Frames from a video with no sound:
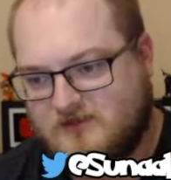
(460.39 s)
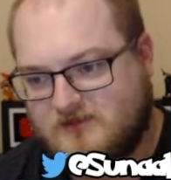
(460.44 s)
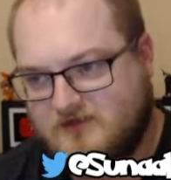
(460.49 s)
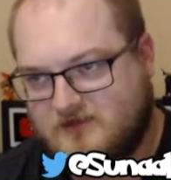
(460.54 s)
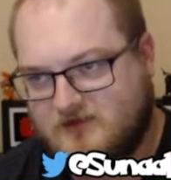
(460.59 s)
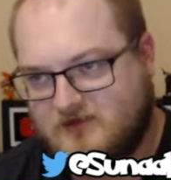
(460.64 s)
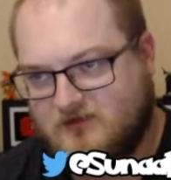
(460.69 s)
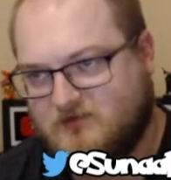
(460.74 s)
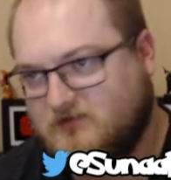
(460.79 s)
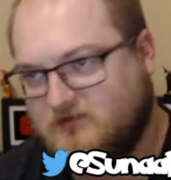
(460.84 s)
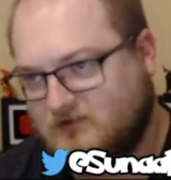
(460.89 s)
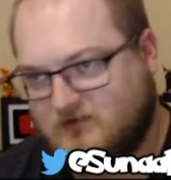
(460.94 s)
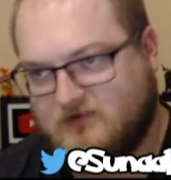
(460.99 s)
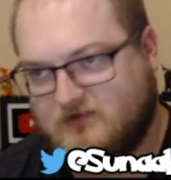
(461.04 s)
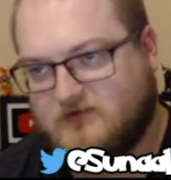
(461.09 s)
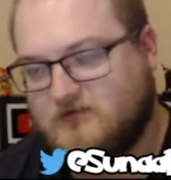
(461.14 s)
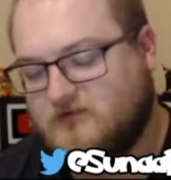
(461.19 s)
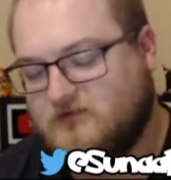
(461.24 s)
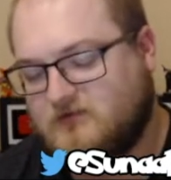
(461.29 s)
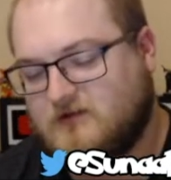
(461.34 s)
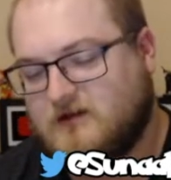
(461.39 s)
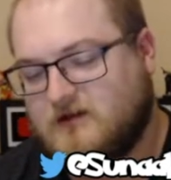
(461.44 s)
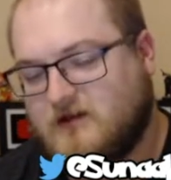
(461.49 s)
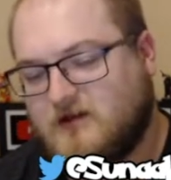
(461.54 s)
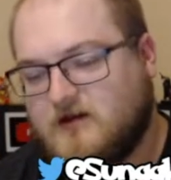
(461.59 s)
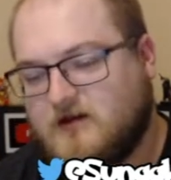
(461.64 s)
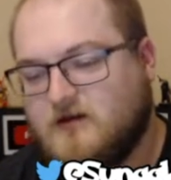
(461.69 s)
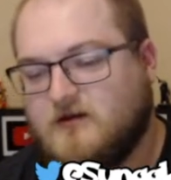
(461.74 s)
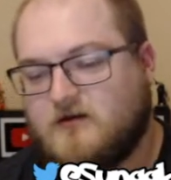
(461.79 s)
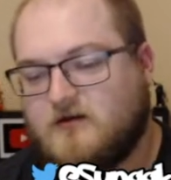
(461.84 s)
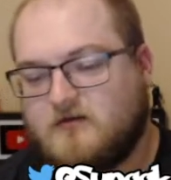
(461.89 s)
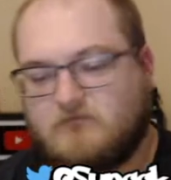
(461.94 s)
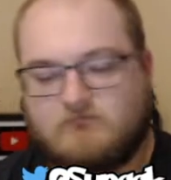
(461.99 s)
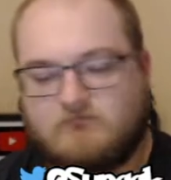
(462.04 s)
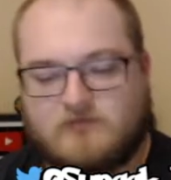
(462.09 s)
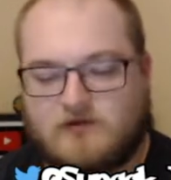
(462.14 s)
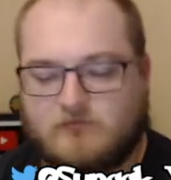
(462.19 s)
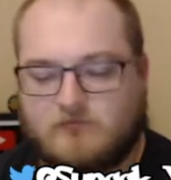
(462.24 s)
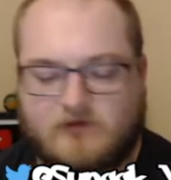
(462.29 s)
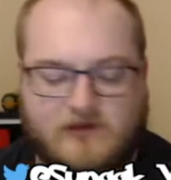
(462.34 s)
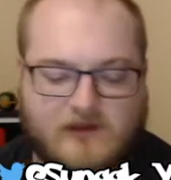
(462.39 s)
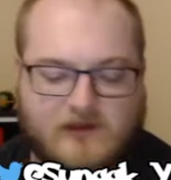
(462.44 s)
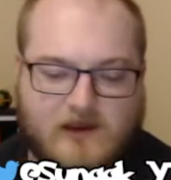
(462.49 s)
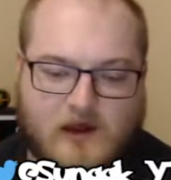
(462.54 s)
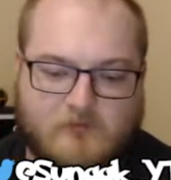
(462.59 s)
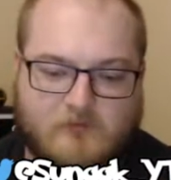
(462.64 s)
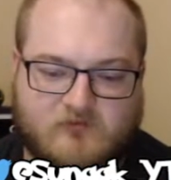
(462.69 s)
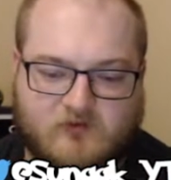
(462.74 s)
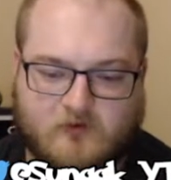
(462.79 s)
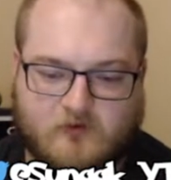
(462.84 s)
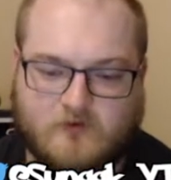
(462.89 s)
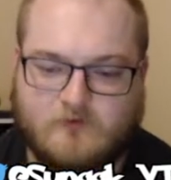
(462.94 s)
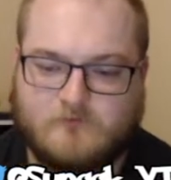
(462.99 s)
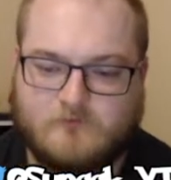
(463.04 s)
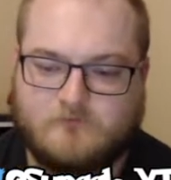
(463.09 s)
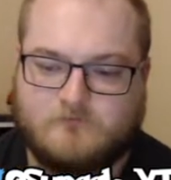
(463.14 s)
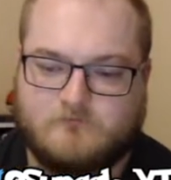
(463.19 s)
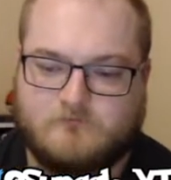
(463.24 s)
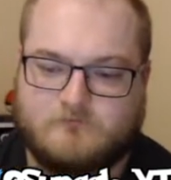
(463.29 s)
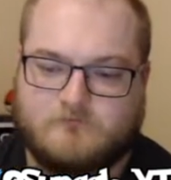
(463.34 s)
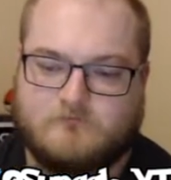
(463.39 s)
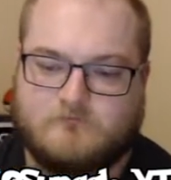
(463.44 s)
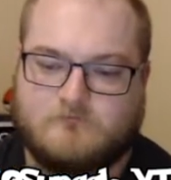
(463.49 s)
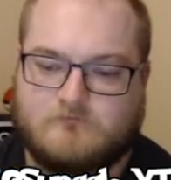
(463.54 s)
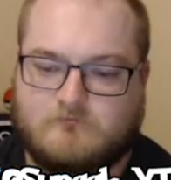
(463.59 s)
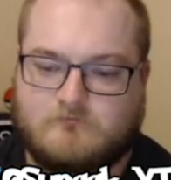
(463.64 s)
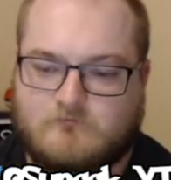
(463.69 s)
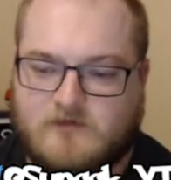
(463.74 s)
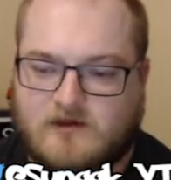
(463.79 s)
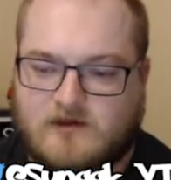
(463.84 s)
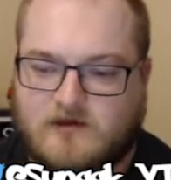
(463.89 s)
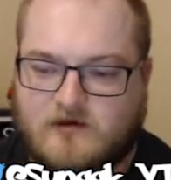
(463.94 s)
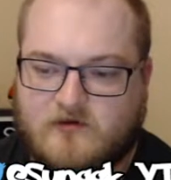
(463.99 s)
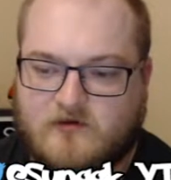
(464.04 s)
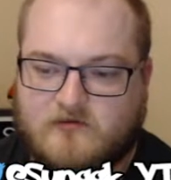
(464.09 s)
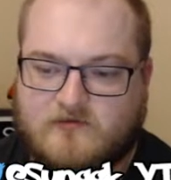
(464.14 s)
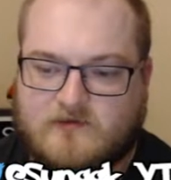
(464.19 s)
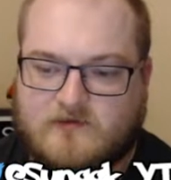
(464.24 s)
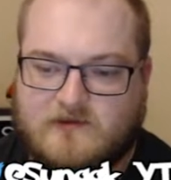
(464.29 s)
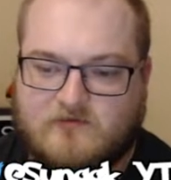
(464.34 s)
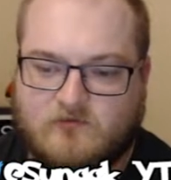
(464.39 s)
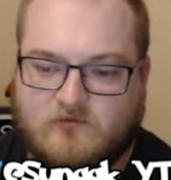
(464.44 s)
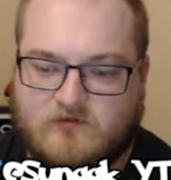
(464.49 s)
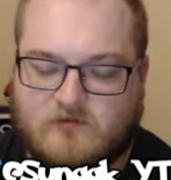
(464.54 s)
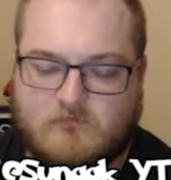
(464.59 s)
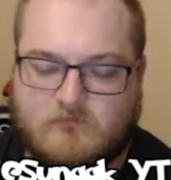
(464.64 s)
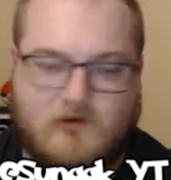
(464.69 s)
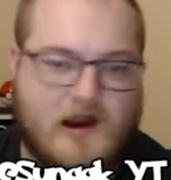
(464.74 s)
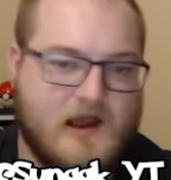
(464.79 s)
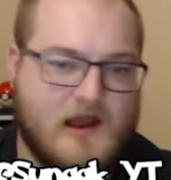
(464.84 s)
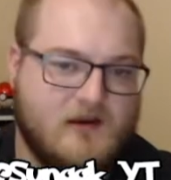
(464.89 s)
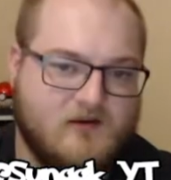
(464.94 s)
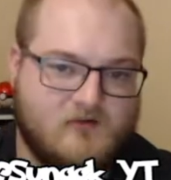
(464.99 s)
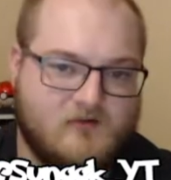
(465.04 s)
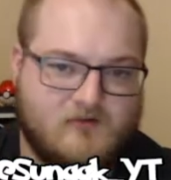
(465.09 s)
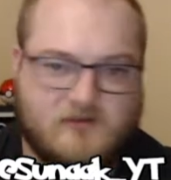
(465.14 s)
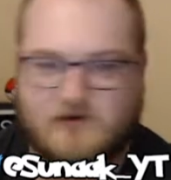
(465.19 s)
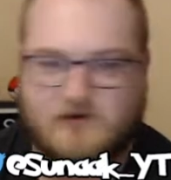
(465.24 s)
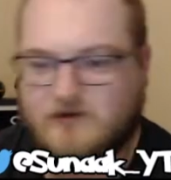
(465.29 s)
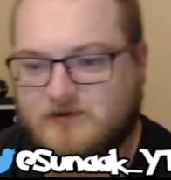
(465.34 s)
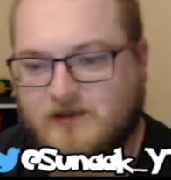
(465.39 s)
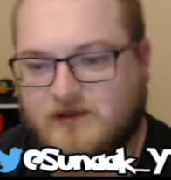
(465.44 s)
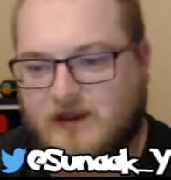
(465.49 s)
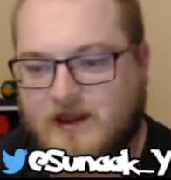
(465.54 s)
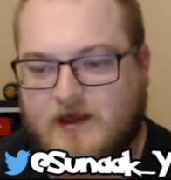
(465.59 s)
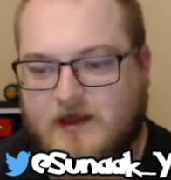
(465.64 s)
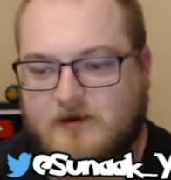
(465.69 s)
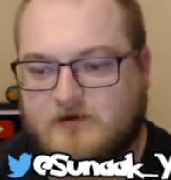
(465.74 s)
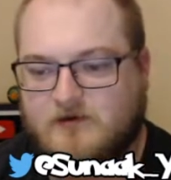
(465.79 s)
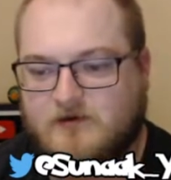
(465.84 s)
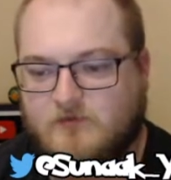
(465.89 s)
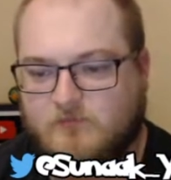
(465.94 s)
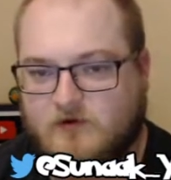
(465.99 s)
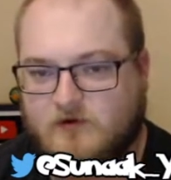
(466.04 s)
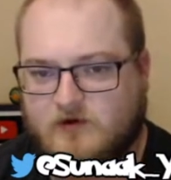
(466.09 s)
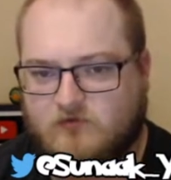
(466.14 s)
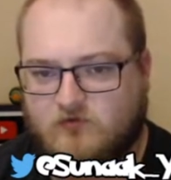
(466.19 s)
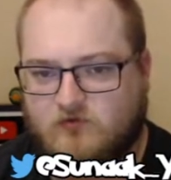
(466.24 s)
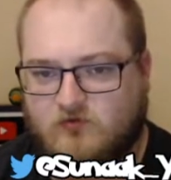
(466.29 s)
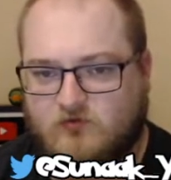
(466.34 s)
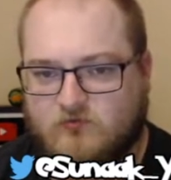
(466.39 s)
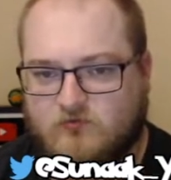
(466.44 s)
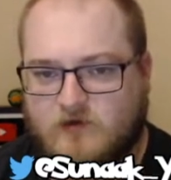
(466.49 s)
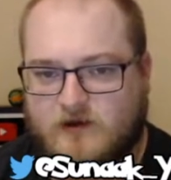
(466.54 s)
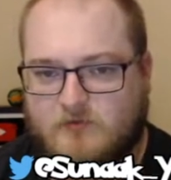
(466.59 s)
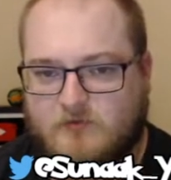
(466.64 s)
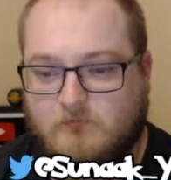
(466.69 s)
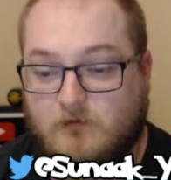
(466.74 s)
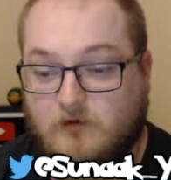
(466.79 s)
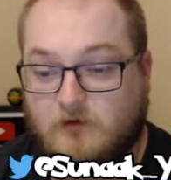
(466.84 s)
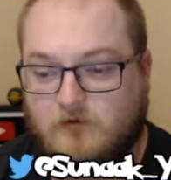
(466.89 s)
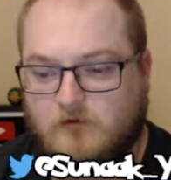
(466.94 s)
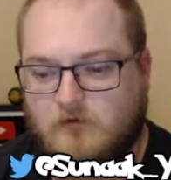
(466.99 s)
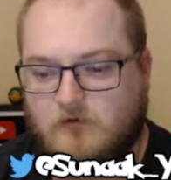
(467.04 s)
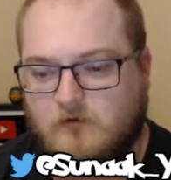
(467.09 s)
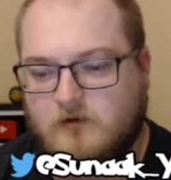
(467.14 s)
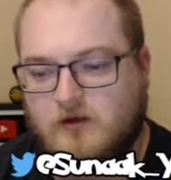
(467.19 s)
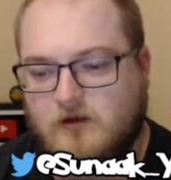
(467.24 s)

this is uh, completely optional because this was a brand new thing that they added compared to Red and Blue.